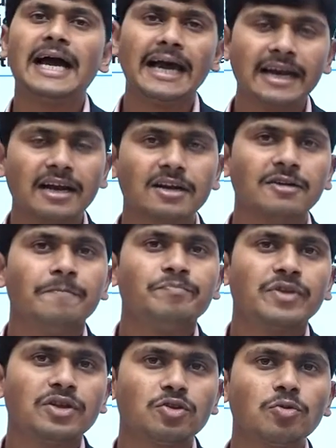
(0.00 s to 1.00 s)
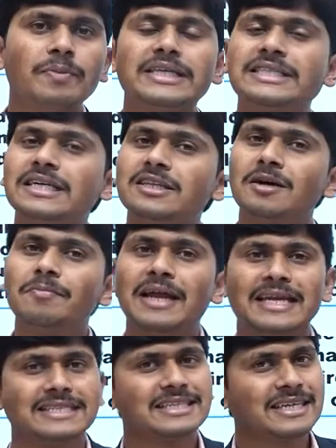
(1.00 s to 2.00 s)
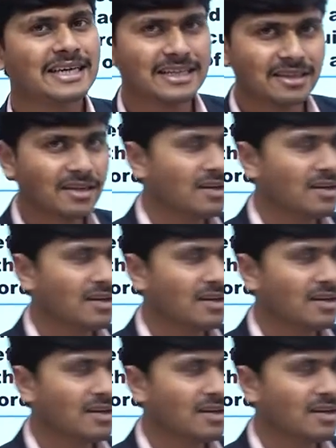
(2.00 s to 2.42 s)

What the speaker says: error to measure the balancing length.